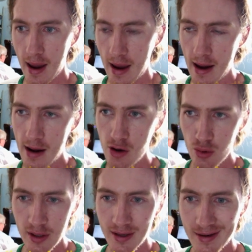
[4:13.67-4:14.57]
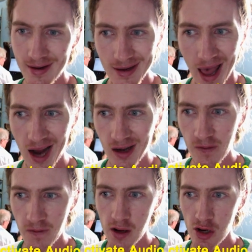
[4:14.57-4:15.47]
and you need to
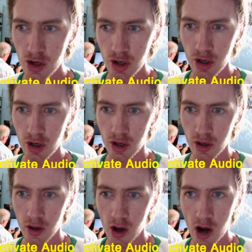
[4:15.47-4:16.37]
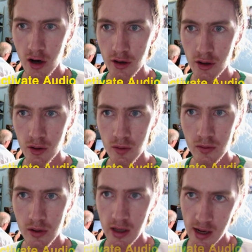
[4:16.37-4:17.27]
disactivate your audio
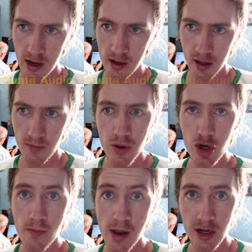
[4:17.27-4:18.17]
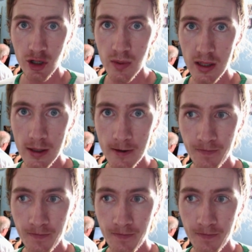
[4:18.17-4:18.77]
and computer management.